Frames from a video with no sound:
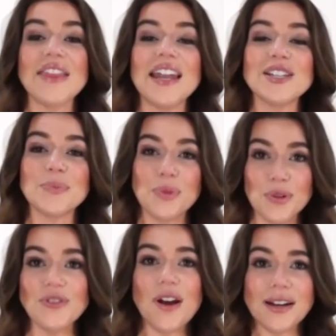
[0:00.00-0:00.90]
hopes up
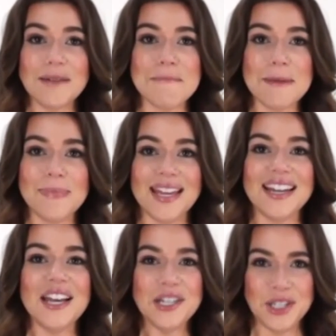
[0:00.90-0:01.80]
and expect any
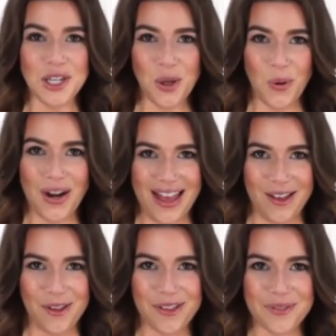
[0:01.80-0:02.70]
big breakthrough,